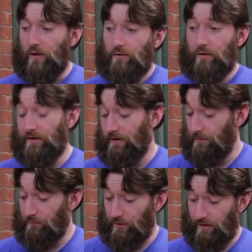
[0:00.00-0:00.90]
So I ended
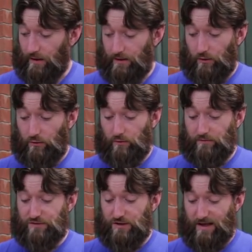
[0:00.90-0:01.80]
up putting a coat
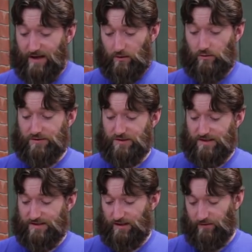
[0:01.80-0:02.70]
of shellac on
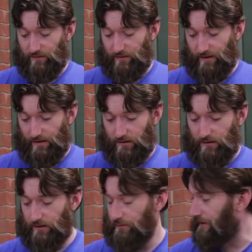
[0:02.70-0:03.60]
just to give it that
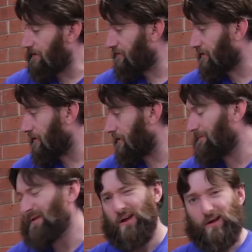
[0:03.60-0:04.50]
little bit of shine.